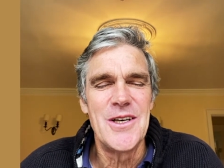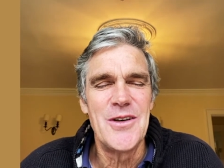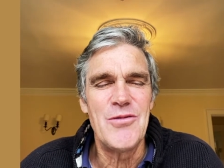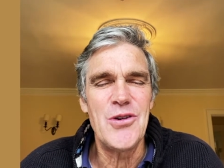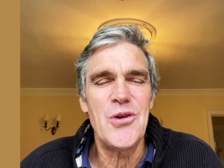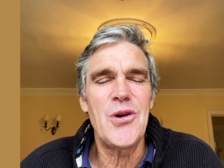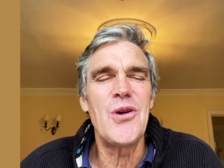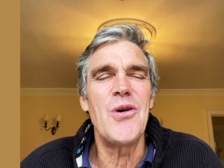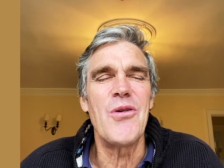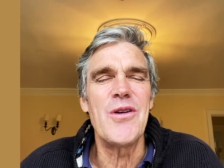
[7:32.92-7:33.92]
For your
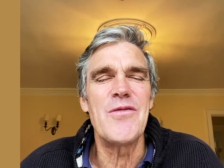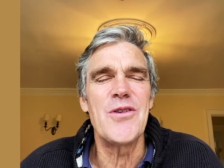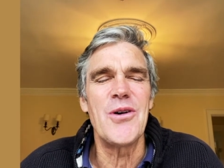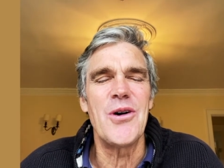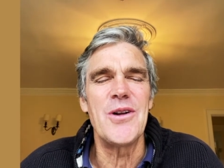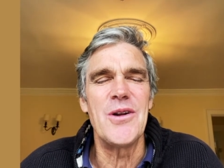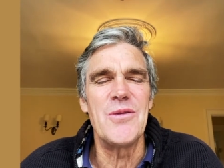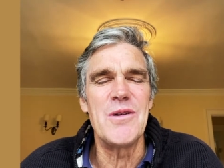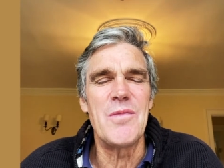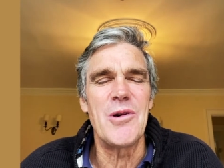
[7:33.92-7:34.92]
glory and for your honour,
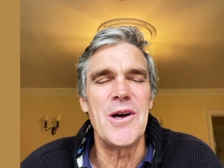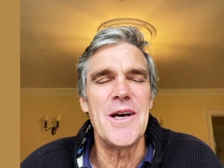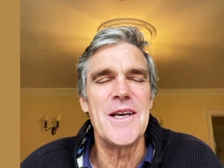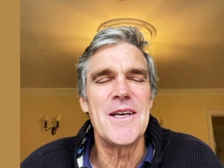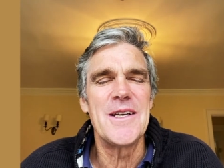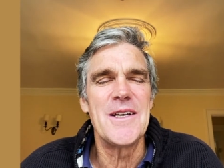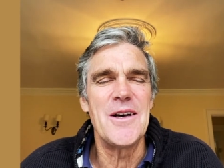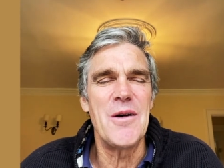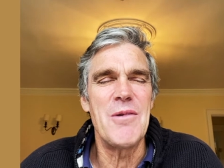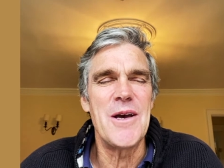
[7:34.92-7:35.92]
Lord, we pray.
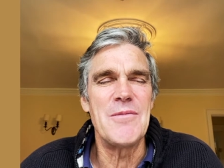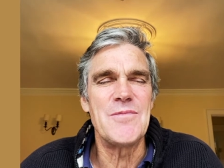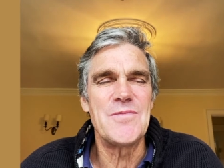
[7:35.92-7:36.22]
Amen.